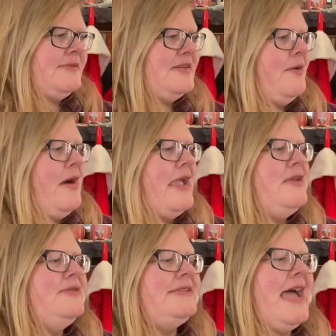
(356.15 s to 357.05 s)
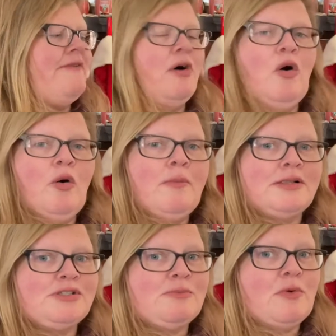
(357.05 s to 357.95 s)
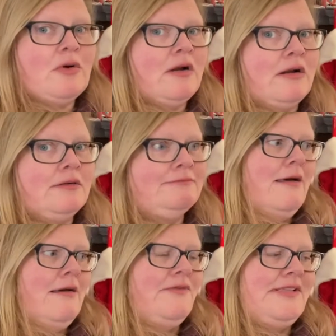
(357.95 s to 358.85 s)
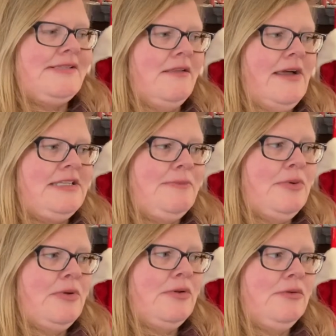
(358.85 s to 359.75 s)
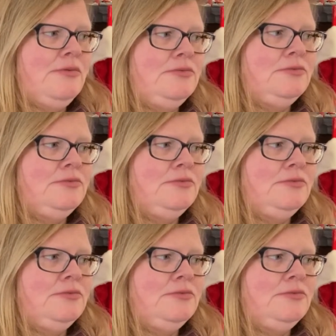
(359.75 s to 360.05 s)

So I used to have a whole bunch more of these collectible